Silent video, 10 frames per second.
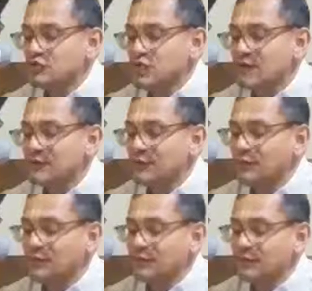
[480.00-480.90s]
chant the
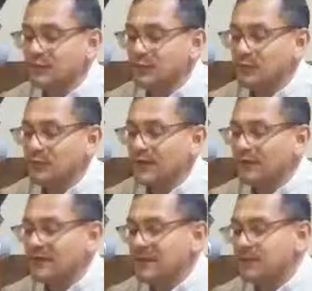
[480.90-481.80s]
holy name of the Lord
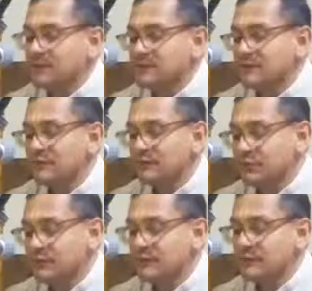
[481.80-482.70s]
and keep oneself
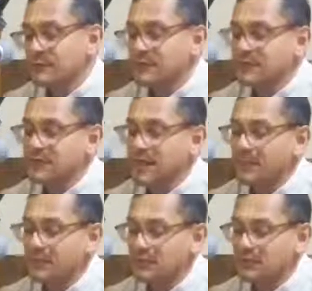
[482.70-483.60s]
free from the
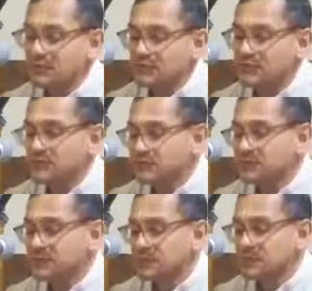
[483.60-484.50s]
contaminations of this
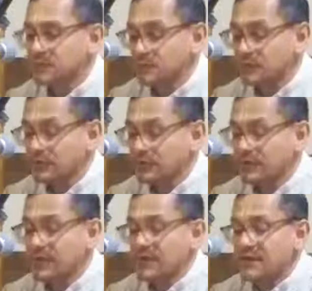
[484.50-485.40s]
material
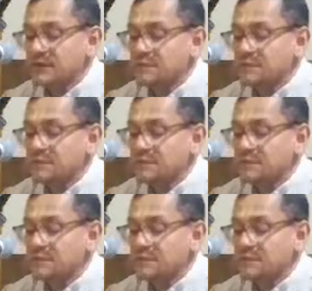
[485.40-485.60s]
world,